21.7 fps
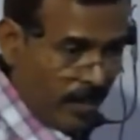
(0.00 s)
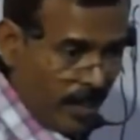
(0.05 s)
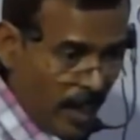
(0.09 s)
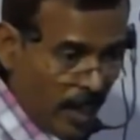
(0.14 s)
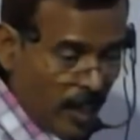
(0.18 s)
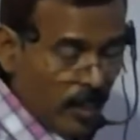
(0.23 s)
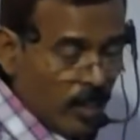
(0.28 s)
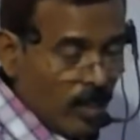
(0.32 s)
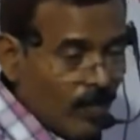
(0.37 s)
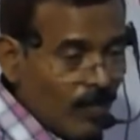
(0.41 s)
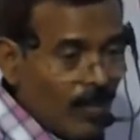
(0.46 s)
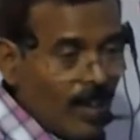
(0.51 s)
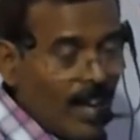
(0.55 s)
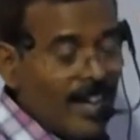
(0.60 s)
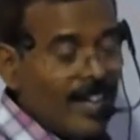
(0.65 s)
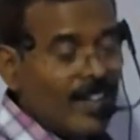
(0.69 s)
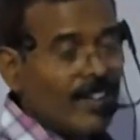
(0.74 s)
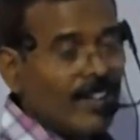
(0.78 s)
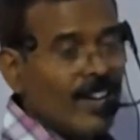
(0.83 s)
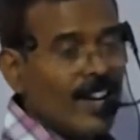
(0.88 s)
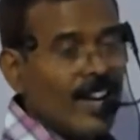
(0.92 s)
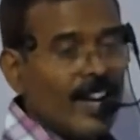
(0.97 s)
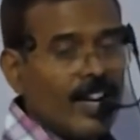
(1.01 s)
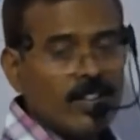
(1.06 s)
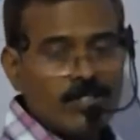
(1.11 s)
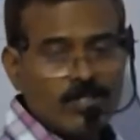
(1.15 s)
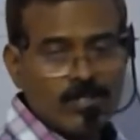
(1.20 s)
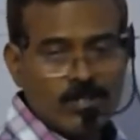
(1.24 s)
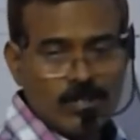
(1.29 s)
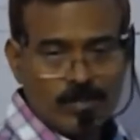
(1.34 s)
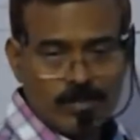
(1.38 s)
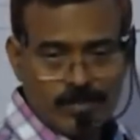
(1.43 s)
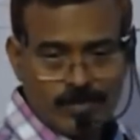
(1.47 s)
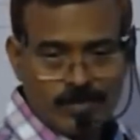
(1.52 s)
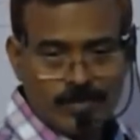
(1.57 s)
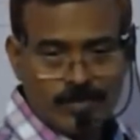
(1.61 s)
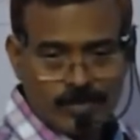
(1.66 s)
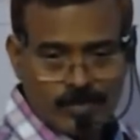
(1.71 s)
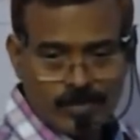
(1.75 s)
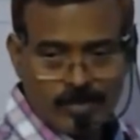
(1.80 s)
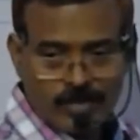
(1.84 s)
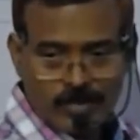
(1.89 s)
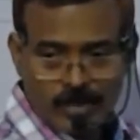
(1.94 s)
the end of light reaction.
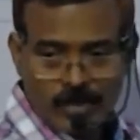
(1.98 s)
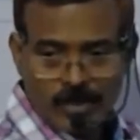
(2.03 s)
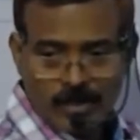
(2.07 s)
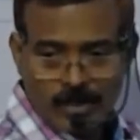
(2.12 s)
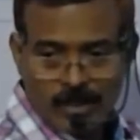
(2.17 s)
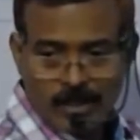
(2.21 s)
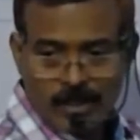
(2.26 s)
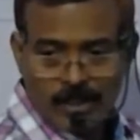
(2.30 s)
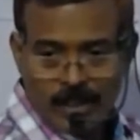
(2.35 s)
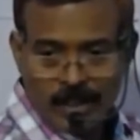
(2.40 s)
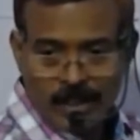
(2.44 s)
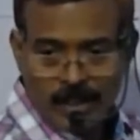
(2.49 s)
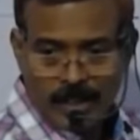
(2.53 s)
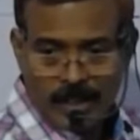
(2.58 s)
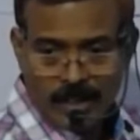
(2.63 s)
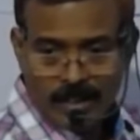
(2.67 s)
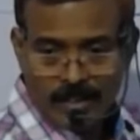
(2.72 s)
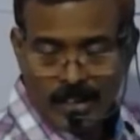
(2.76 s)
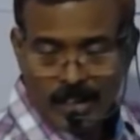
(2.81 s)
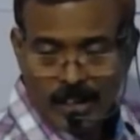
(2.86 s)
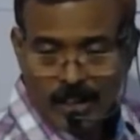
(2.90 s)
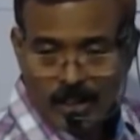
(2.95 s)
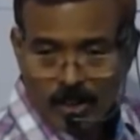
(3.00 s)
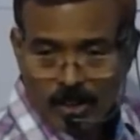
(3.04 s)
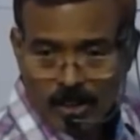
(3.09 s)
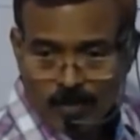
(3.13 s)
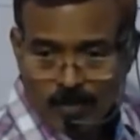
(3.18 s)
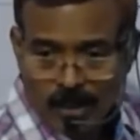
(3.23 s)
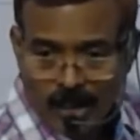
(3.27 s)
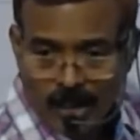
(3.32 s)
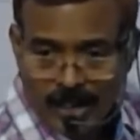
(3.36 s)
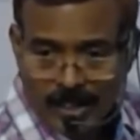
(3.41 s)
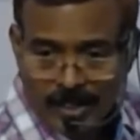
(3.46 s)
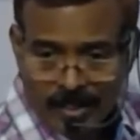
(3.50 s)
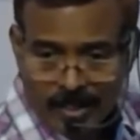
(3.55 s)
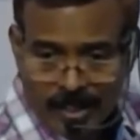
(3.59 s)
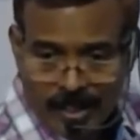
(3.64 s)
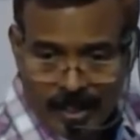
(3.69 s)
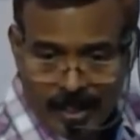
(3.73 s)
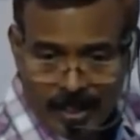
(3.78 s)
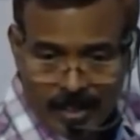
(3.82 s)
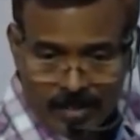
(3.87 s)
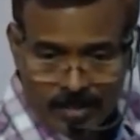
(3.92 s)
At the end of light
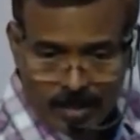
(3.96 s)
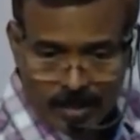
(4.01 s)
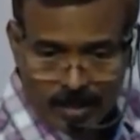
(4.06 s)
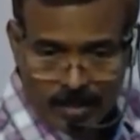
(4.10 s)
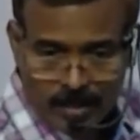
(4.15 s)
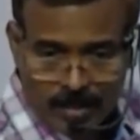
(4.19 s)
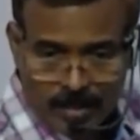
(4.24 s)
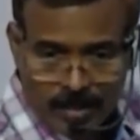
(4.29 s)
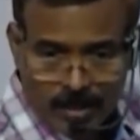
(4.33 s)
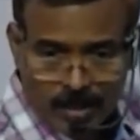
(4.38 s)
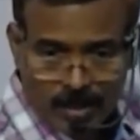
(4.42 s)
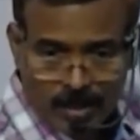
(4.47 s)
reaction,